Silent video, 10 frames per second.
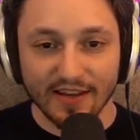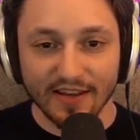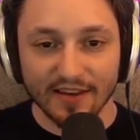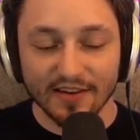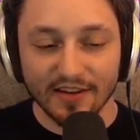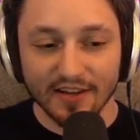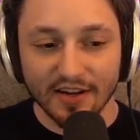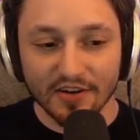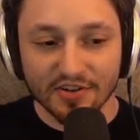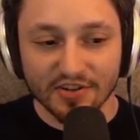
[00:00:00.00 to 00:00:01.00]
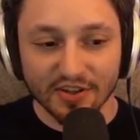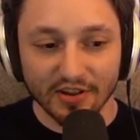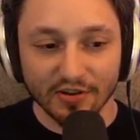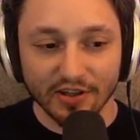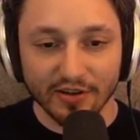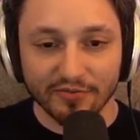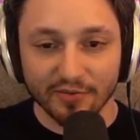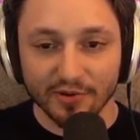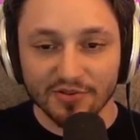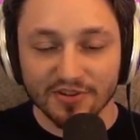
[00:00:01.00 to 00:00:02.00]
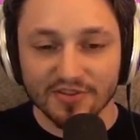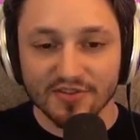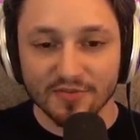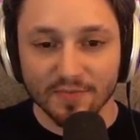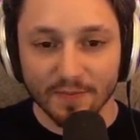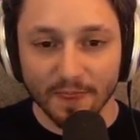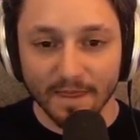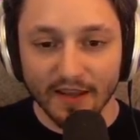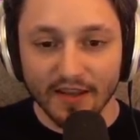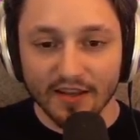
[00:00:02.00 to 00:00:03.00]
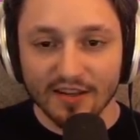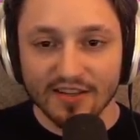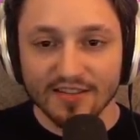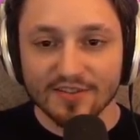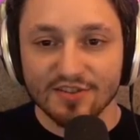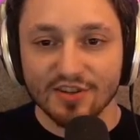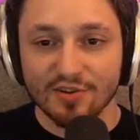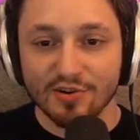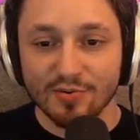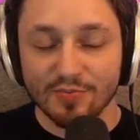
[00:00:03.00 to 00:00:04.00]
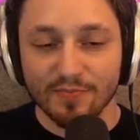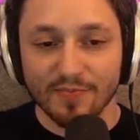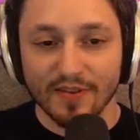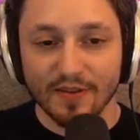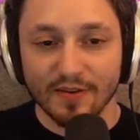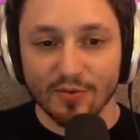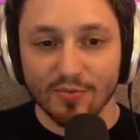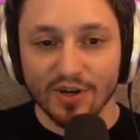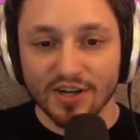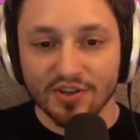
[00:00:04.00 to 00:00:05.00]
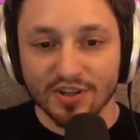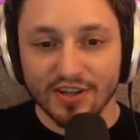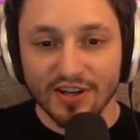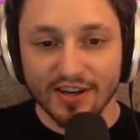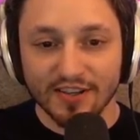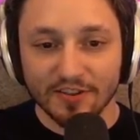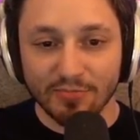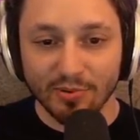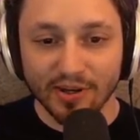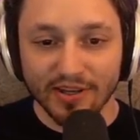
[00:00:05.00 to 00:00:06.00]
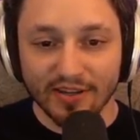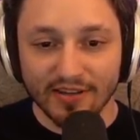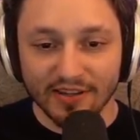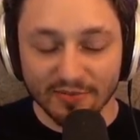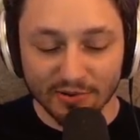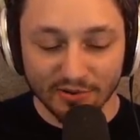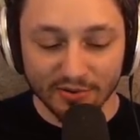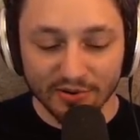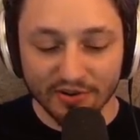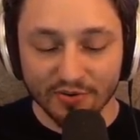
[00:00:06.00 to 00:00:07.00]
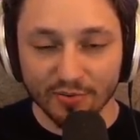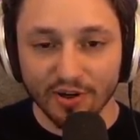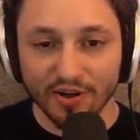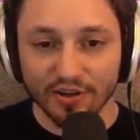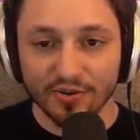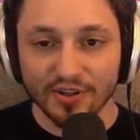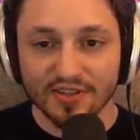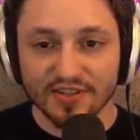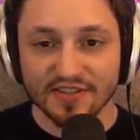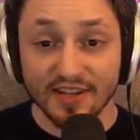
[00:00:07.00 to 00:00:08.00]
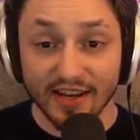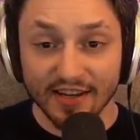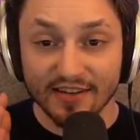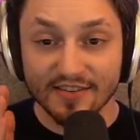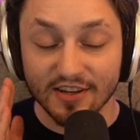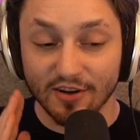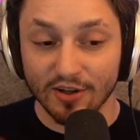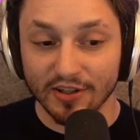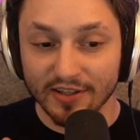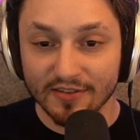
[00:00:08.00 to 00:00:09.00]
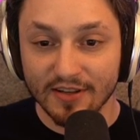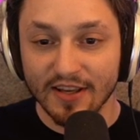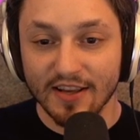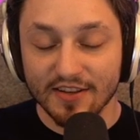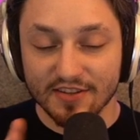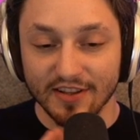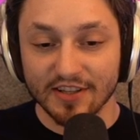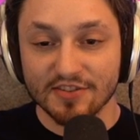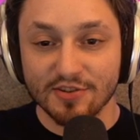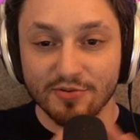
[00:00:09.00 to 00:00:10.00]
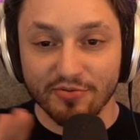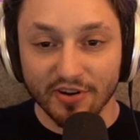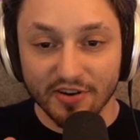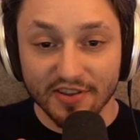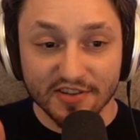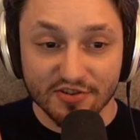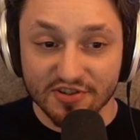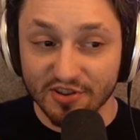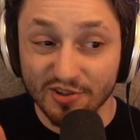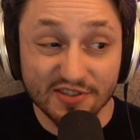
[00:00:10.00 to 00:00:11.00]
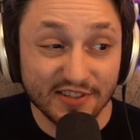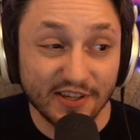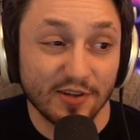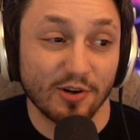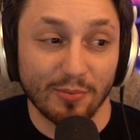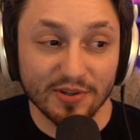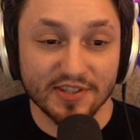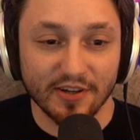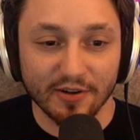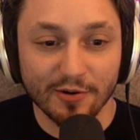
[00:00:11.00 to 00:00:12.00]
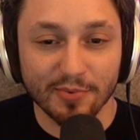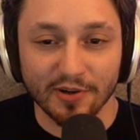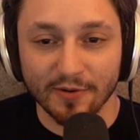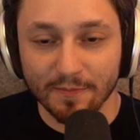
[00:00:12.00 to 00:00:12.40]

And yeah, you're just on the lookout for roaches. So we're actually not at the point yet in the build order where you can decide to all in. Like, so far, this just looks like a normal Terran opener.